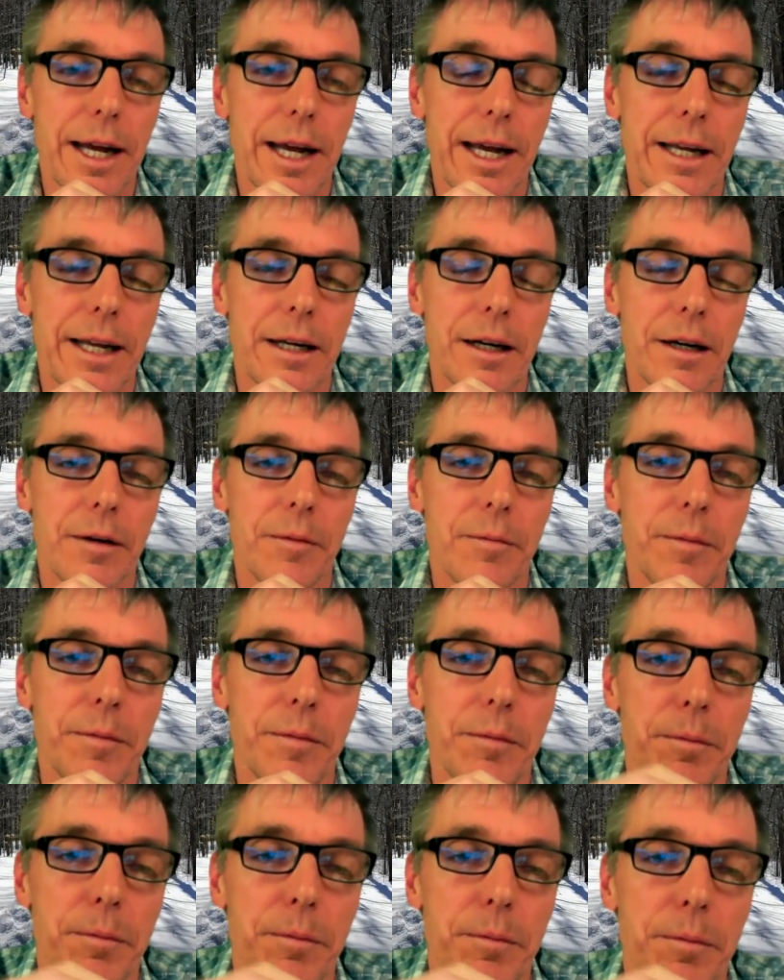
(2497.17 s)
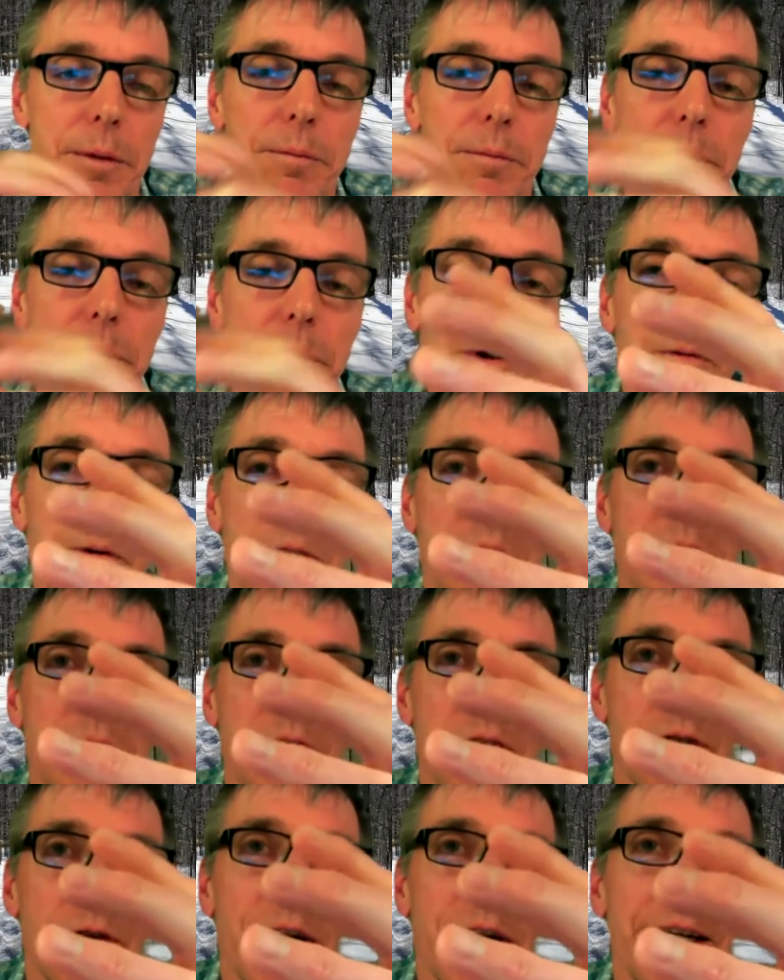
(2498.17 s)
And um, but but what
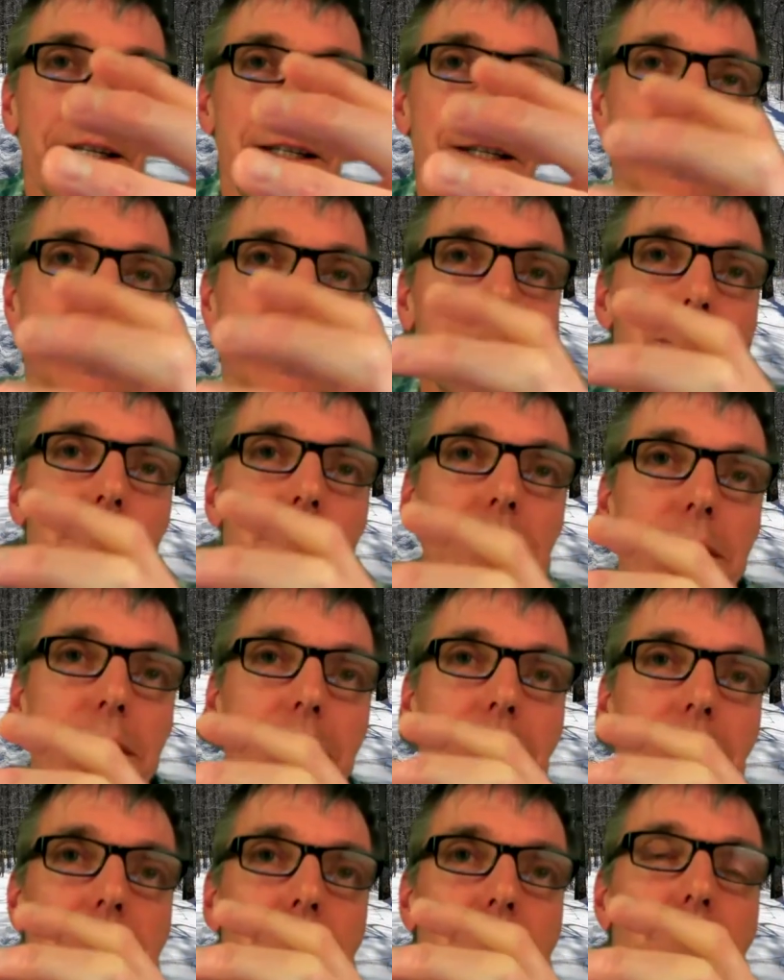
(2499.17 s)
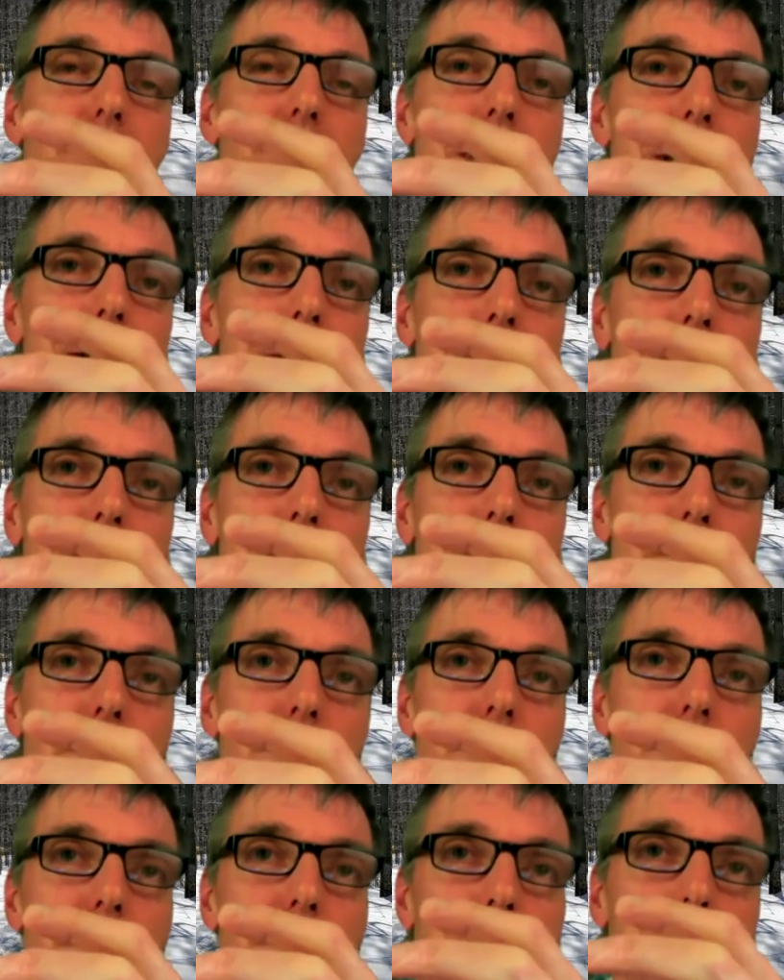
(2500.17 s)
we're trying to do is is re
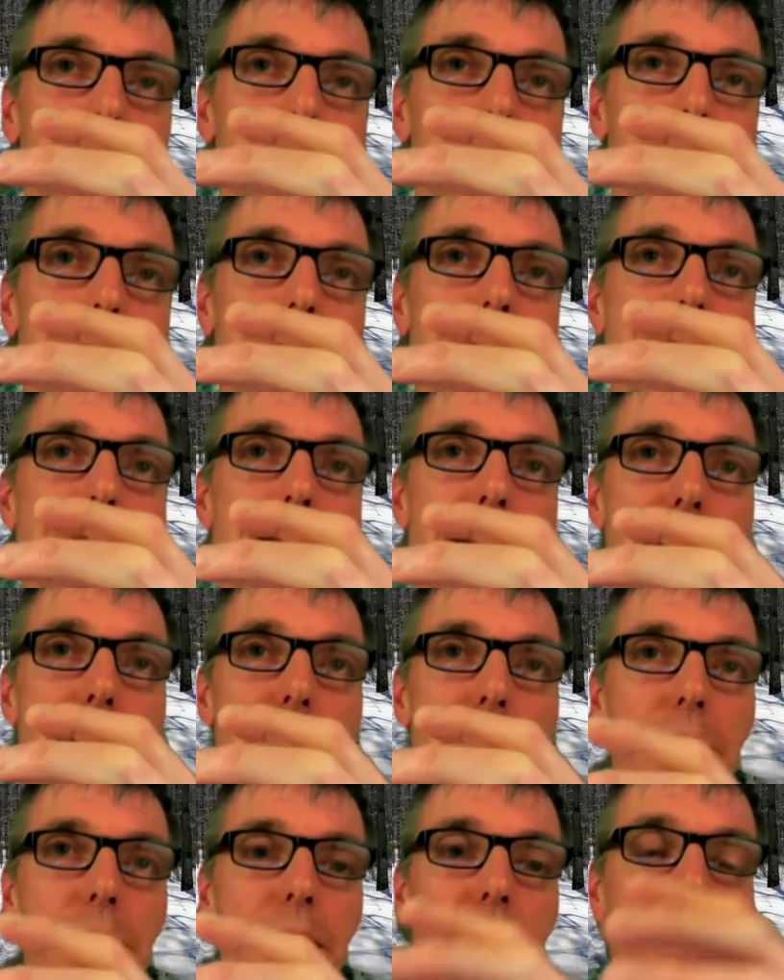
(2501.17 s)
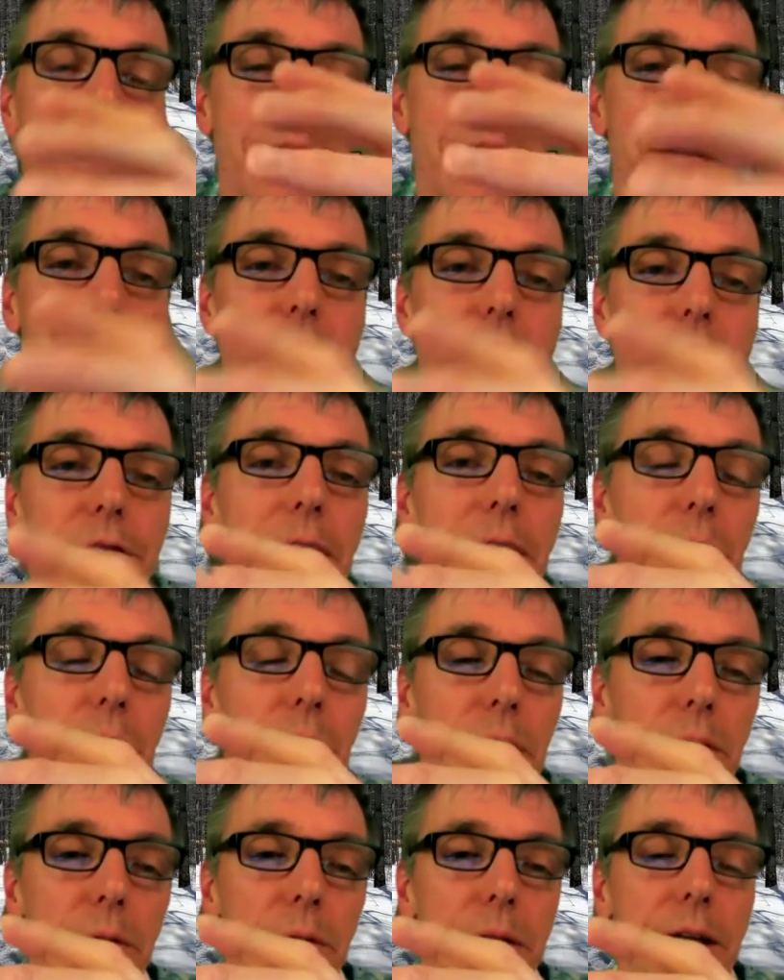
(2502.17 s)
reestablish kind of that
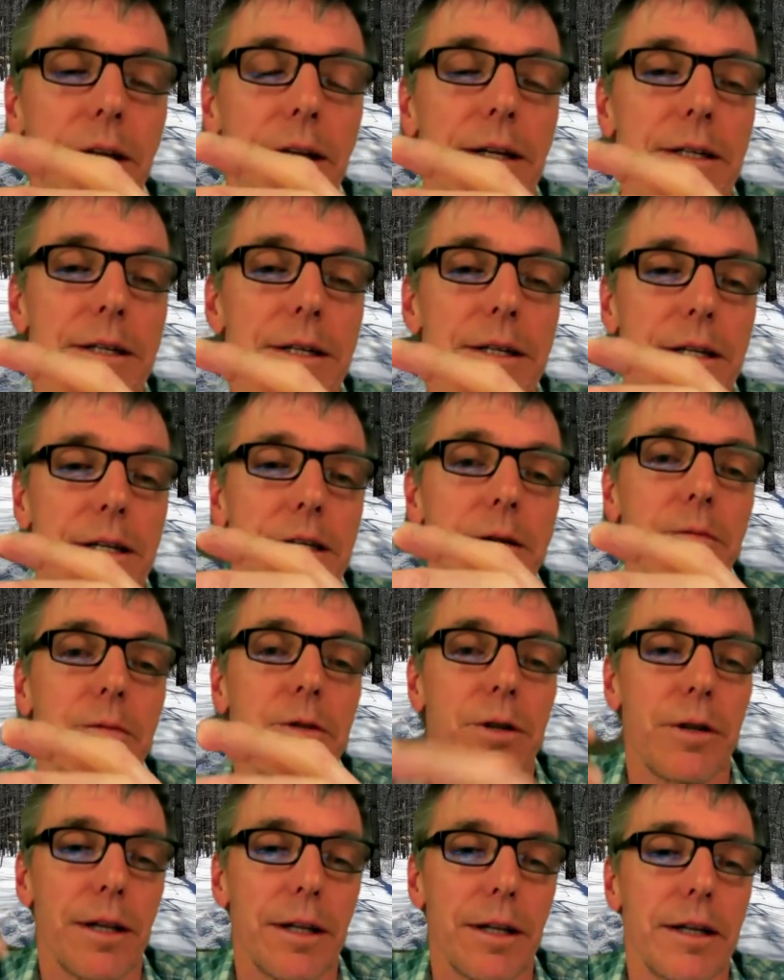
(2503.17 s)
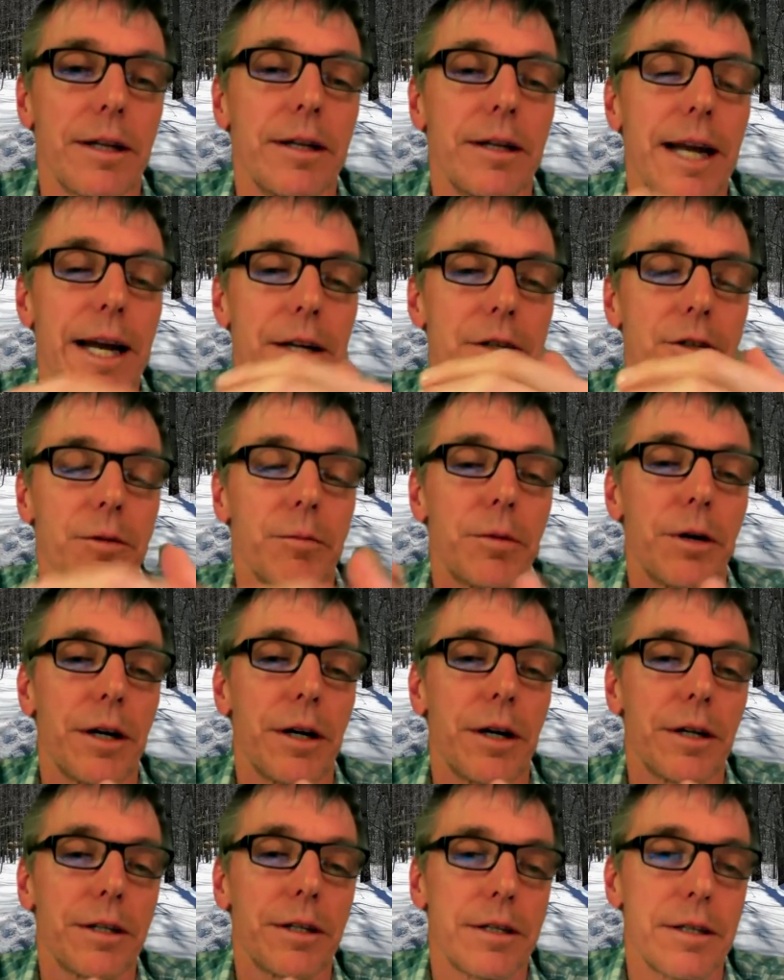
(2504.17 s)
framework within the system so that the natural
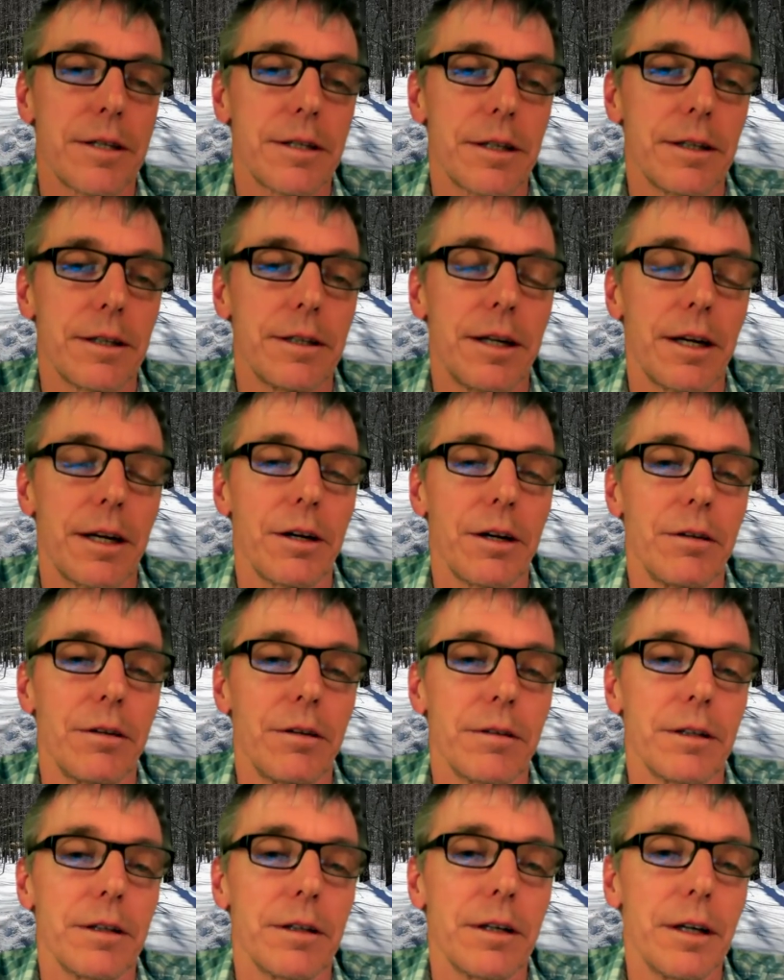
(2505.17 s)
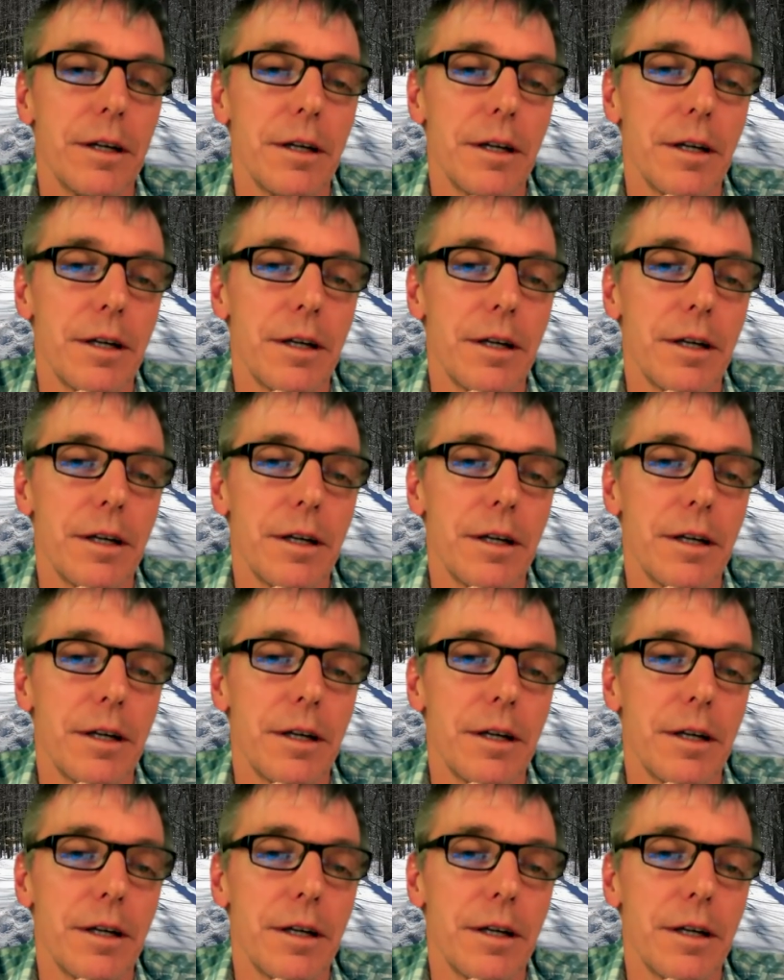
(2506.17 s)
processes can take over.